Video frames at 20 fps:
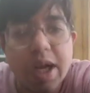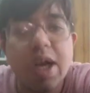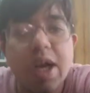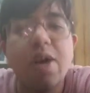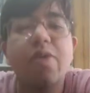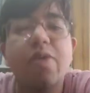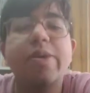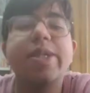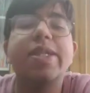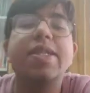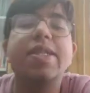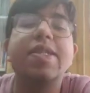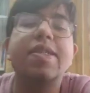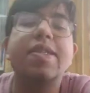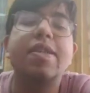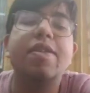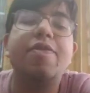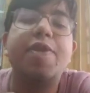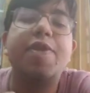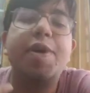which is
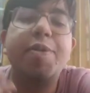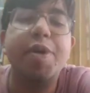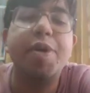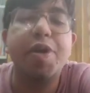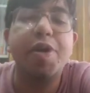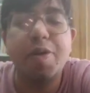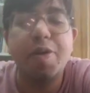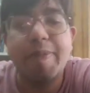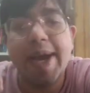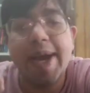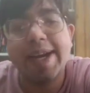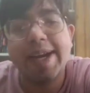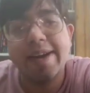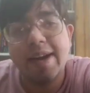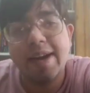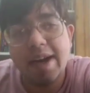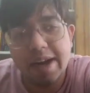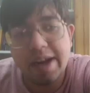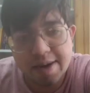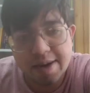formed due to
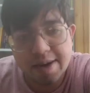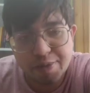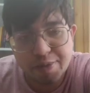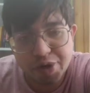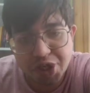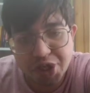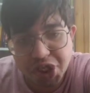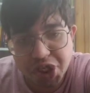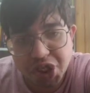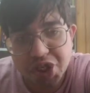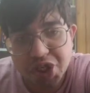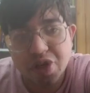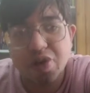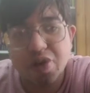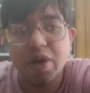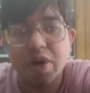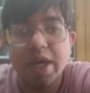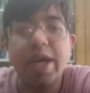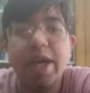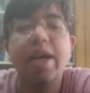bacterial decomposition.
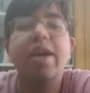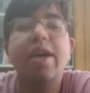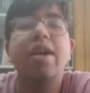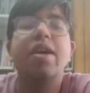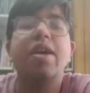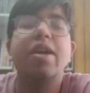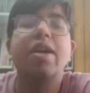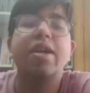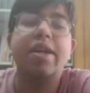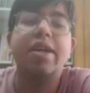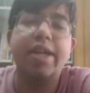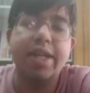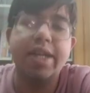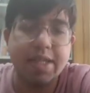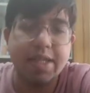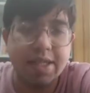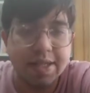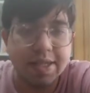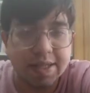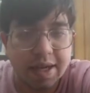Okay, greenish
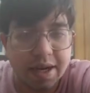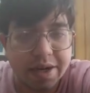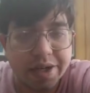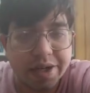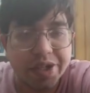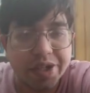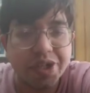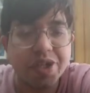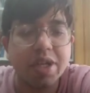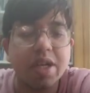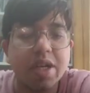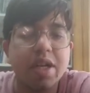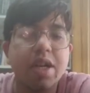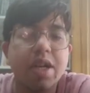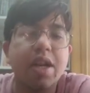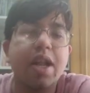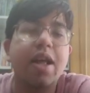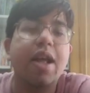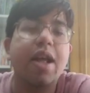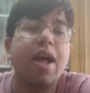discoloration.
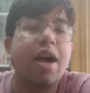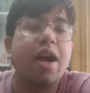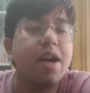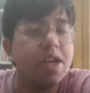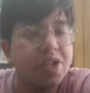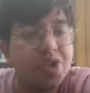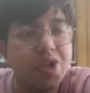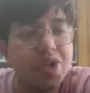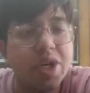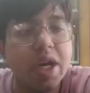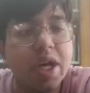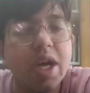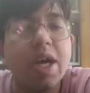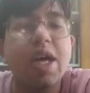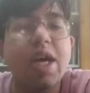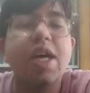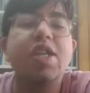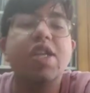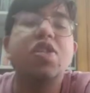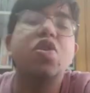Understood?
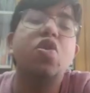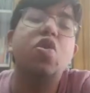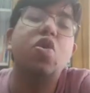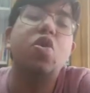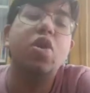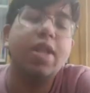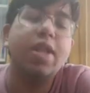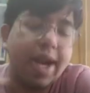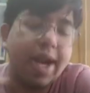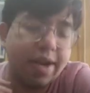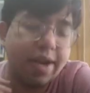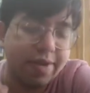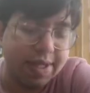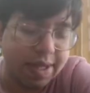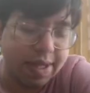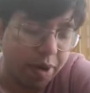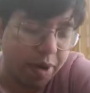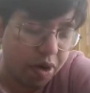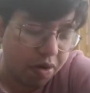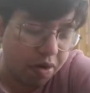So that was
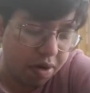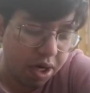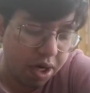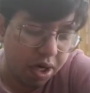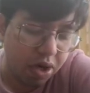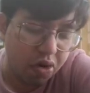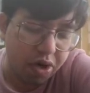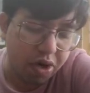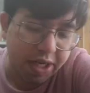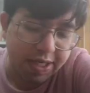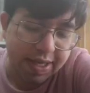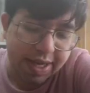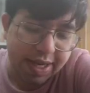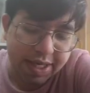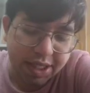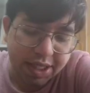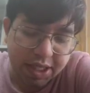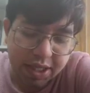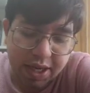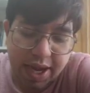about today's
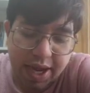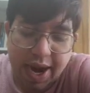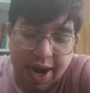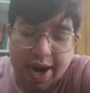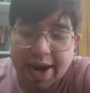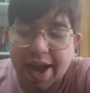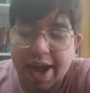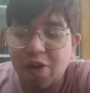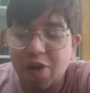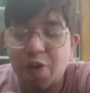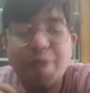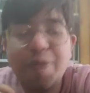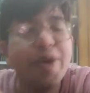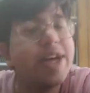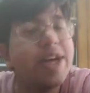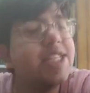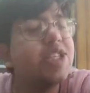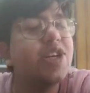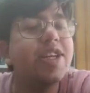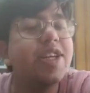lecture, and I hope you
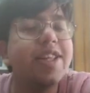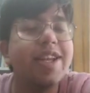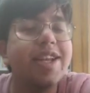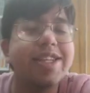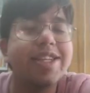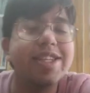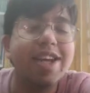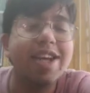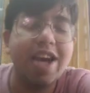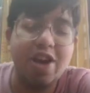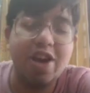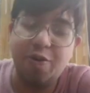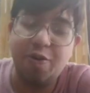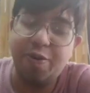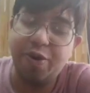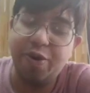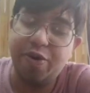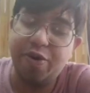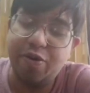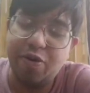enjoyed the lecture. I hope
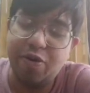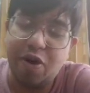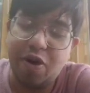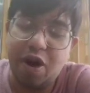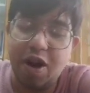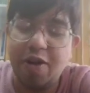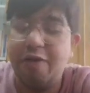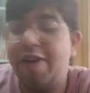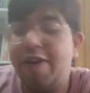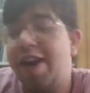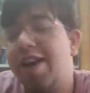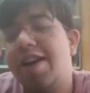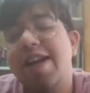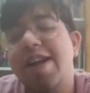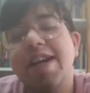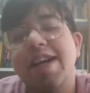you all felt like